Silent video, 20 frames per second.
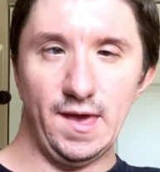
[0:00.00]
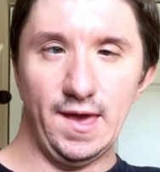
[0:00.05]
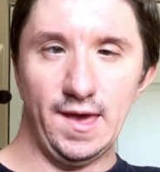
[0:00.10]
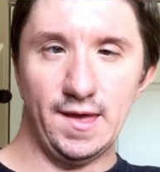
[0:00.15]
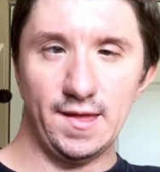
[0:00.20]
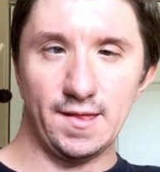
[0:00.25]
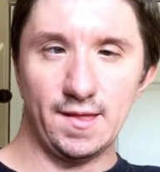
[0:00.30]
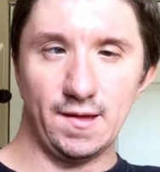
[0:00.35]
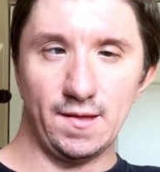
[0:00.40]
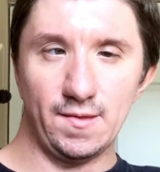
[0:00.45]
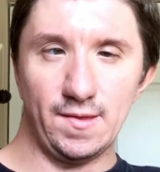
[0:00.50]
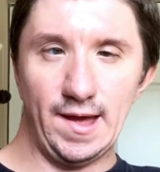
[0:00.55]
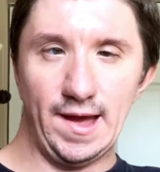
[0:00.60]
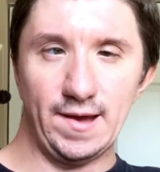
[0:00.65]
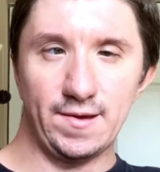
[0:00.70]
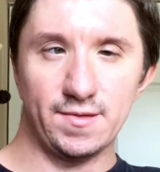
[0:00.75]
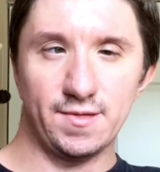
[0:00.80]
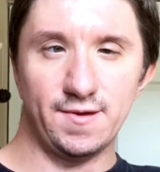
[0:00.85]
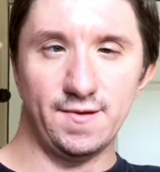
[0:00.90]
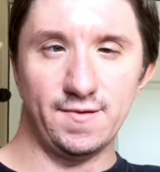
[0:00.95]
it
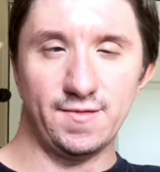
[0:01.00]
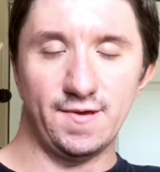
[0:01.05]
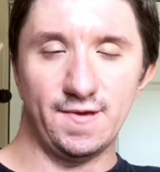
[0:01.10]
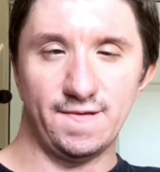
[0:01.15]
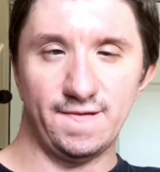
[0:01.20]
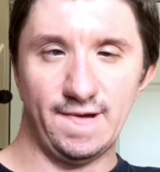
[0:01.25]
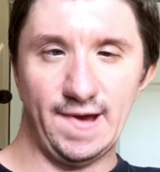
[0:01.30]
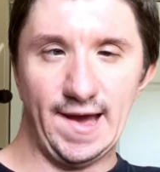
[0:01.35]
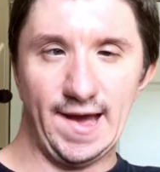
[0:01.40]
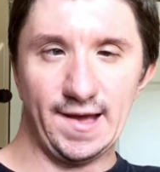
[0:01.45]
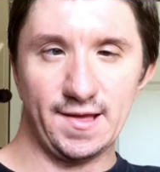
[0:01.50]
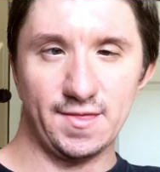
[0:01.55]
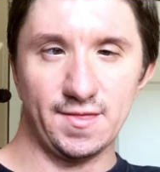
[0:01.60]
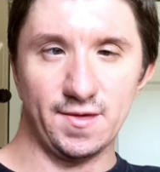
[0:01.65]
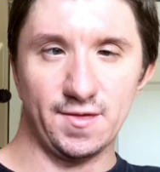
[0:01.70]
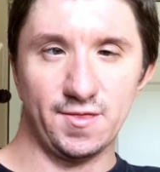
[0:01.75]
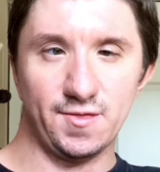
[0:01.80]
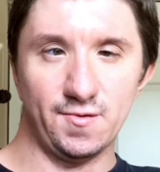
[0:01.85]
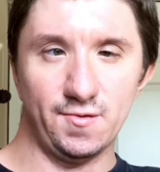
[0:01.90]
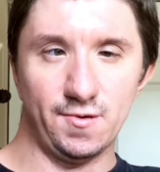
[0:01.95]
allows you to track
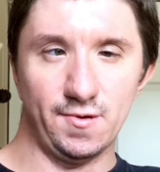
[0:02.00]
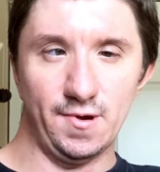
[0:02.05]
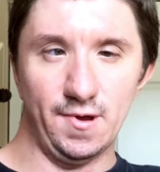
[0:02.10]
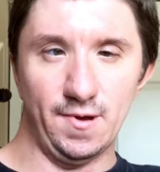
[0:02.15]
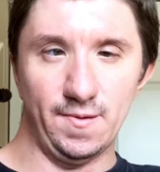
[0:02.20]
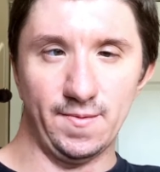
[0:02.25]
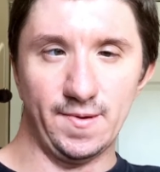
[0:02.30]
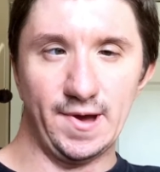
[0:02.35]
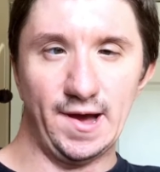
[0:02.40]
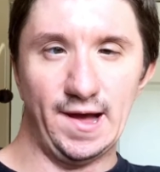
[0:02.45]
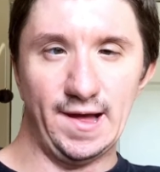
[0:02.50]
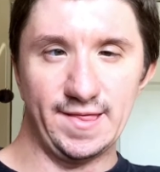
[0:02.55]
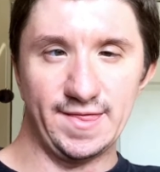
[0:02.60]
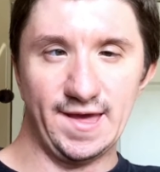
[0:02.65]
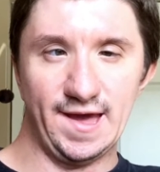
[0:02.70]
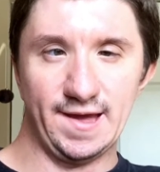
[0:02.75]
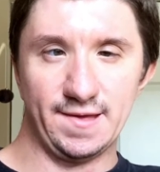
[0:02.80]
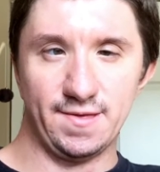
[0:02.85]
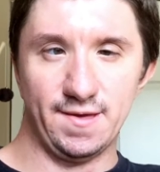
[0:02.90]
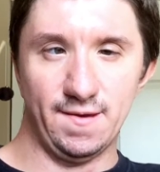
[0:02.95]
the sort of
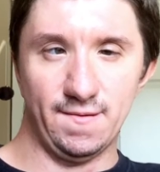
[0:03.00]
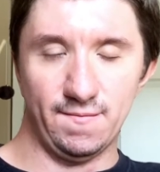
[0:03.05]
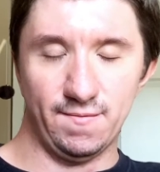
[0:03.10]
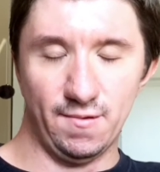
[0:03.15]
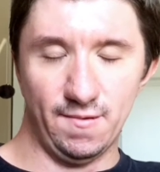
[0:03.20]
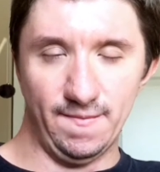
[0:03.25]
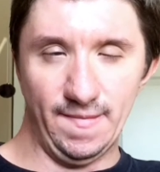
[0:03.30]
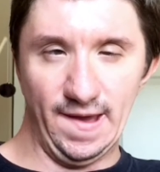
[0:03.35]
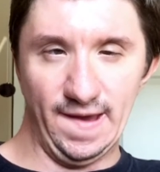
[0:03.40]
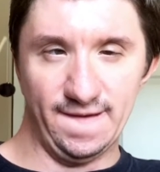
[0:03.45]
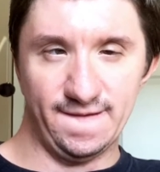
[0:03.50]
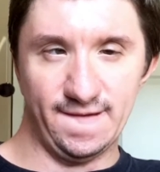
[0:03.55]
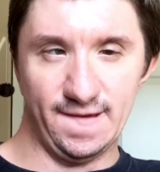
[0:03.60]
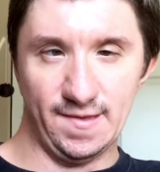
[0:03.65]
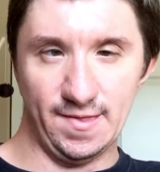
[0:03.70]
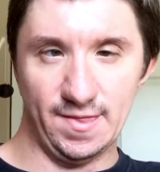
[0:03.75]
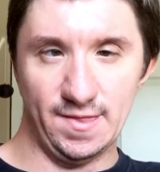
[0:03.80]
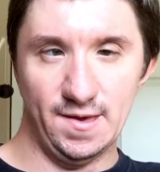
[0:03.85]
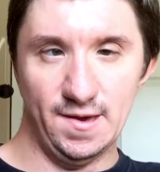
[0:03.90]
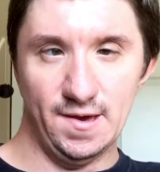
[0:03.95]
contact information